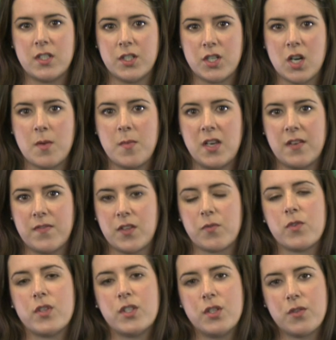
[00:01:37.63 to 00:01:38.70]
determine if
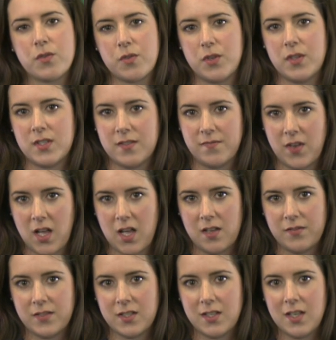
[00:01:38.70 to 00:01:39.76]
the tooth root is
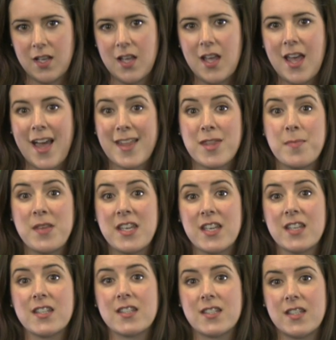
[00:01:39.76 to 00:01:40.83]
involved. At the
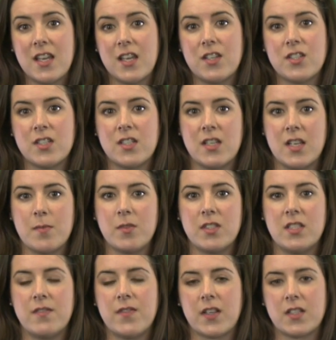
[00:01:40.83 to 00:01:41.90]
beginning stage, an enamel
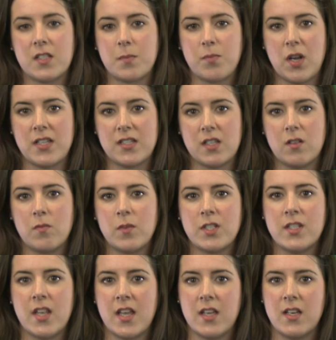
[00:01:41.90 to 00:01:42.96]
defect is present,
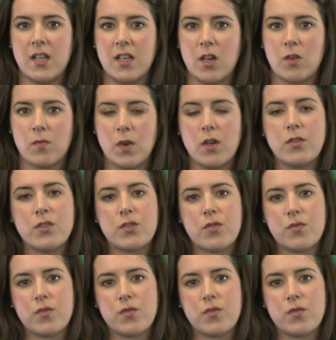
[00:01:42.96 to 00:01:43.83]
which then erodes